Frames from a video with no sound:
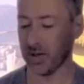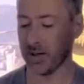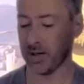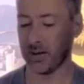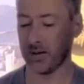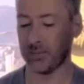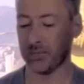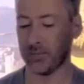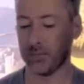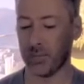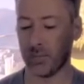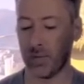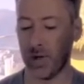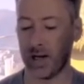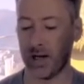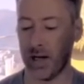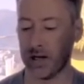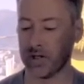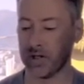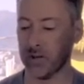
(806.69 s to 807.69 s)

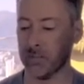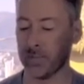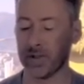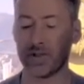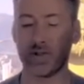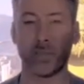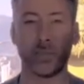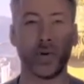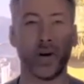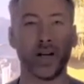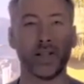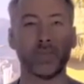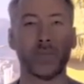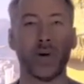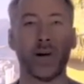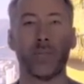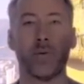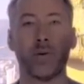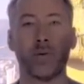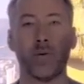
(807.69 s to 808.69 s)
I shouldn't be surprised,
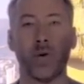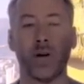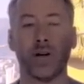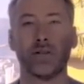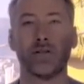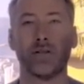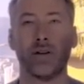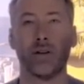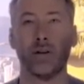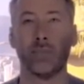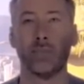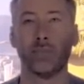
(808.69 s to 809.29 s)
but I've been quite